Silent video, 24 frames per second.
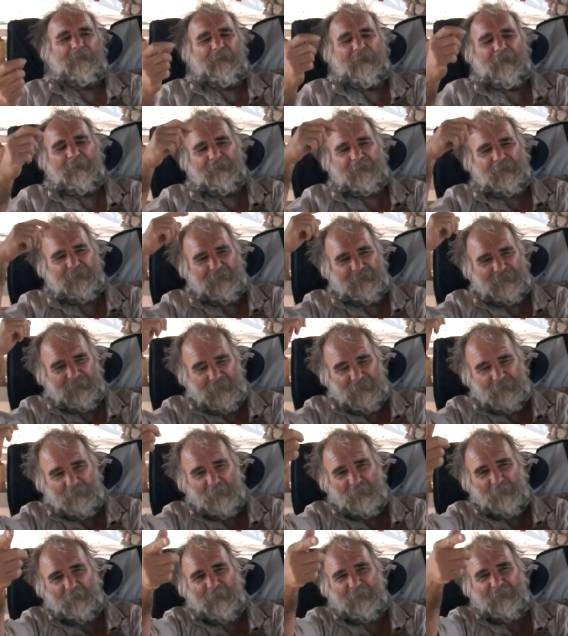And, and
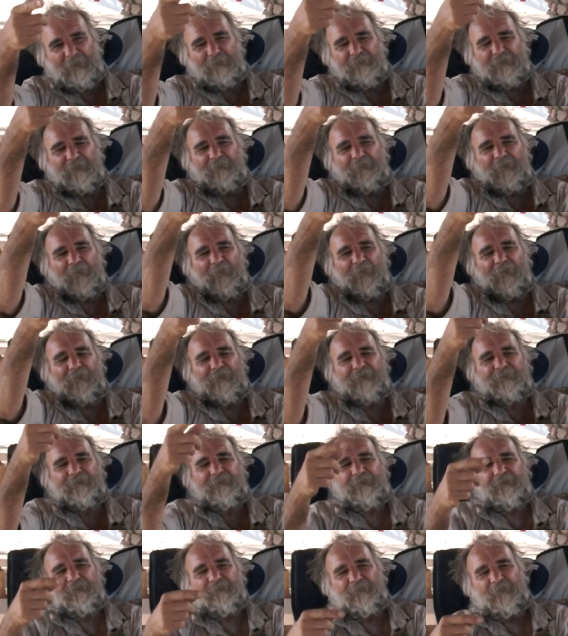then we went looking for
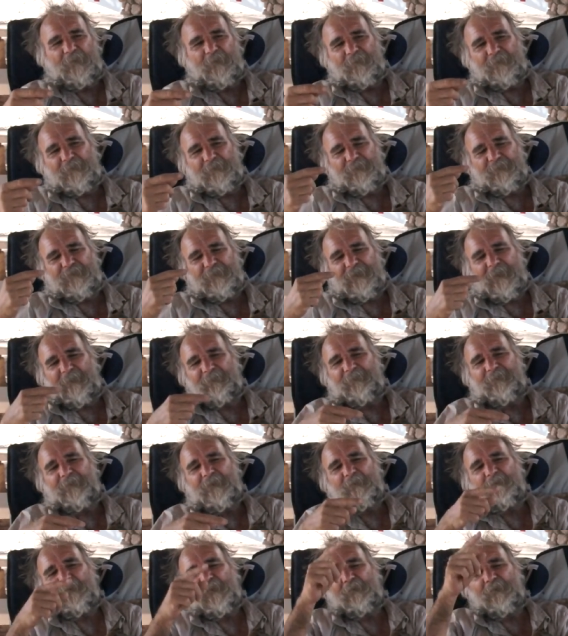onyx from Cape
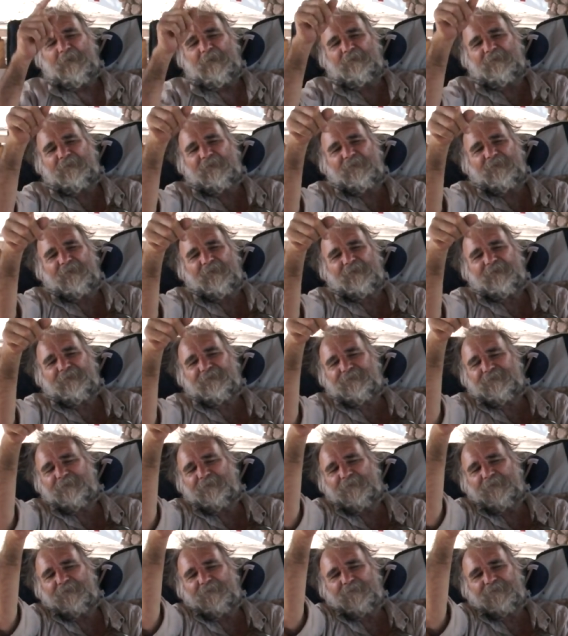Creek. We went looking for onyx
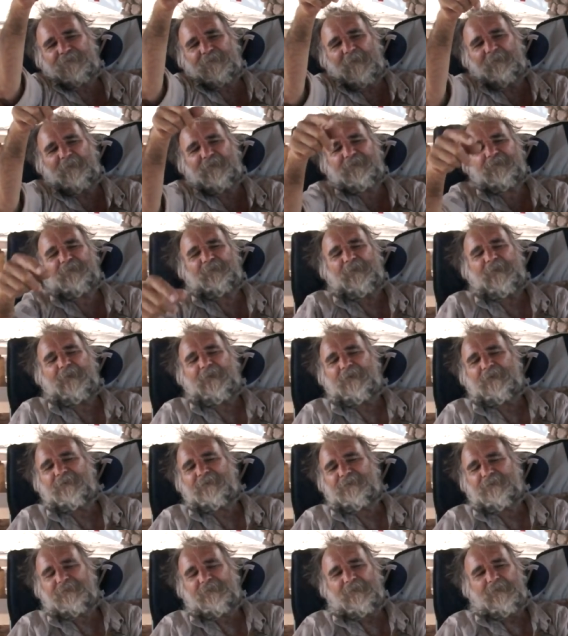to Seven
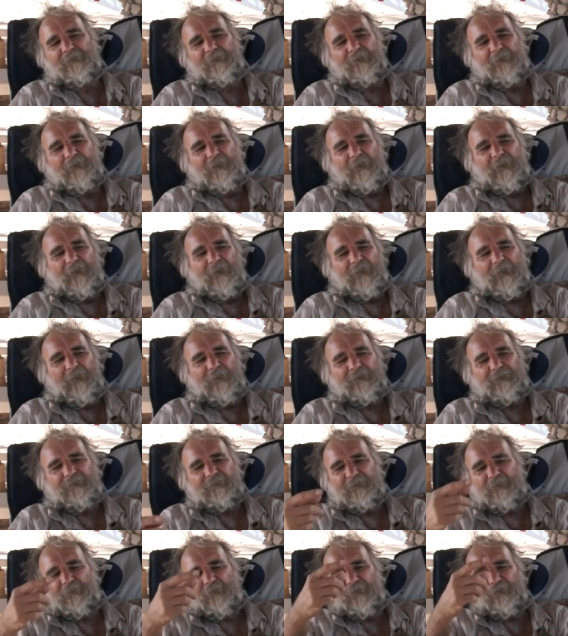Springs,
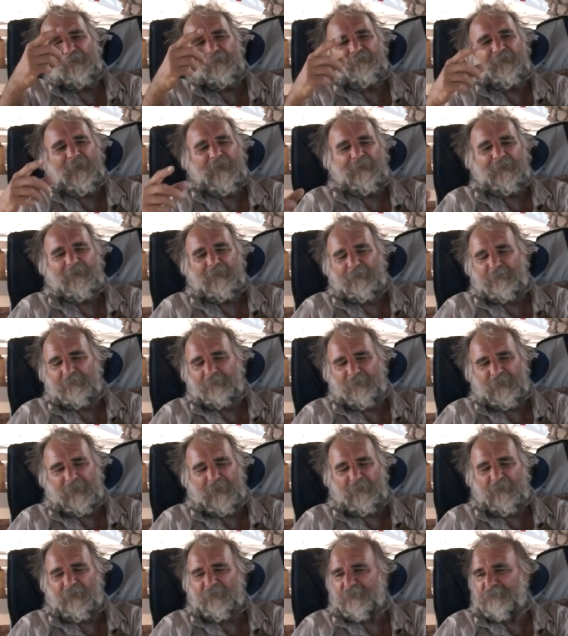and we don't find a
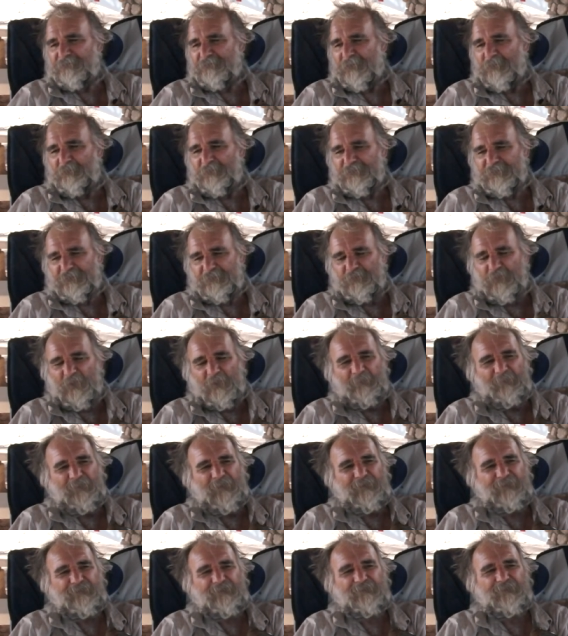big onyx. There was small
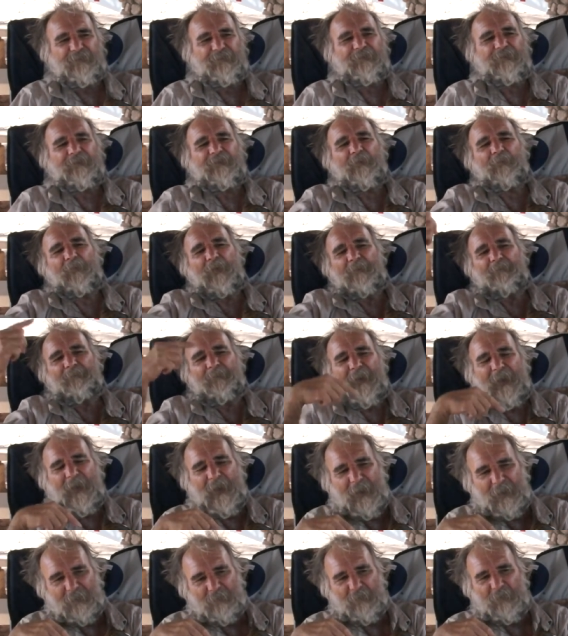pieces. And on the way
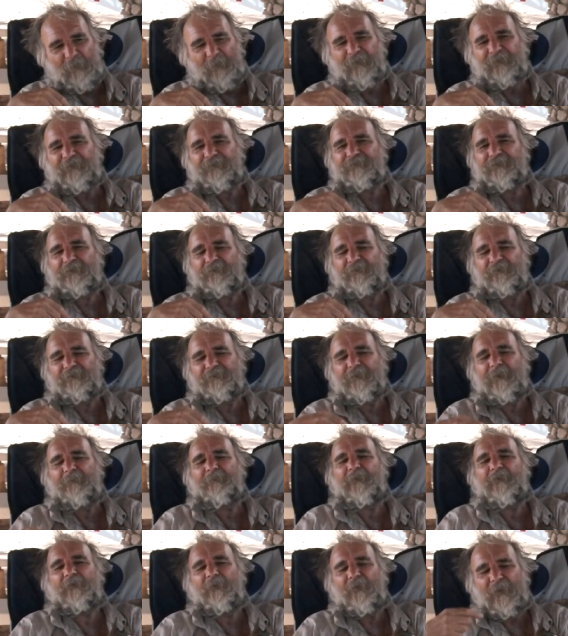back, we went the second
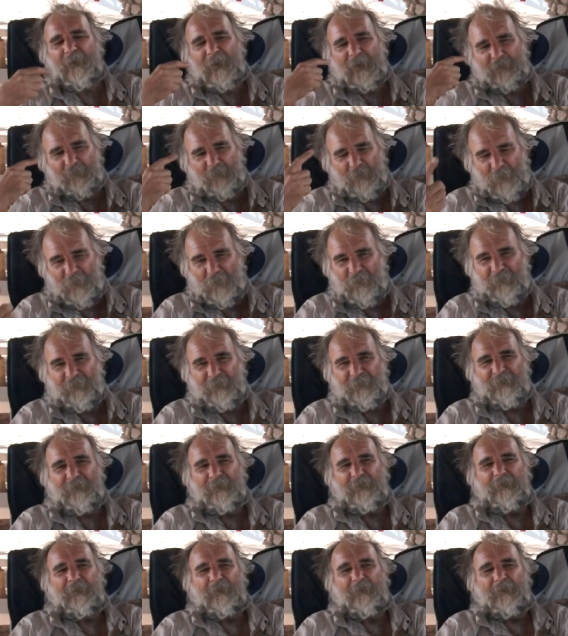time, and we got more,
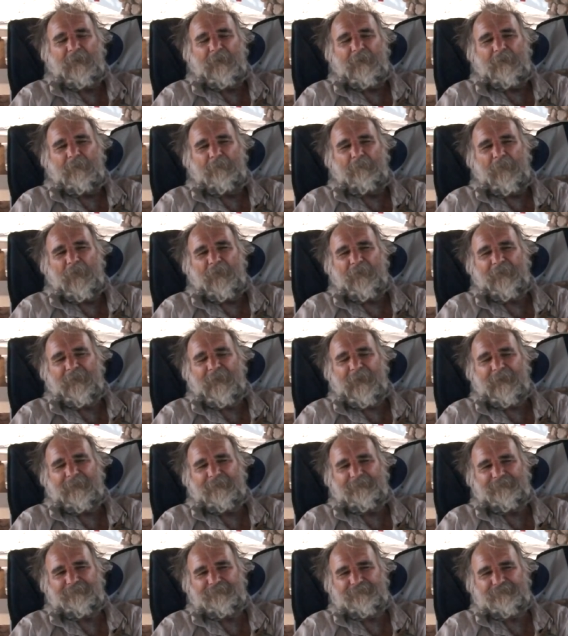more,
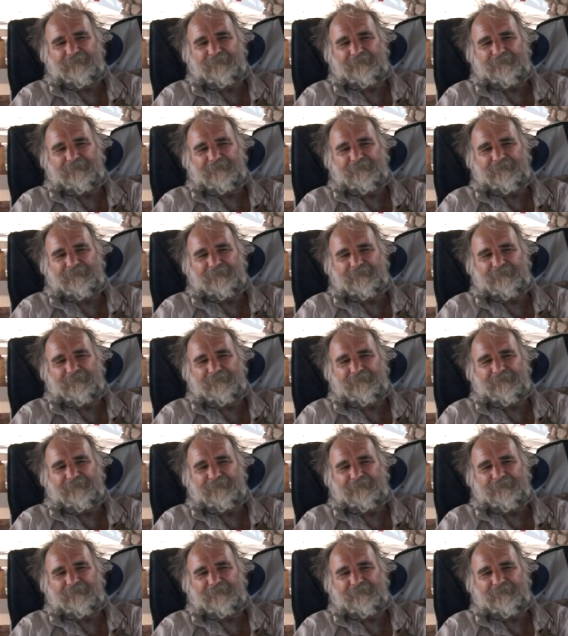uh,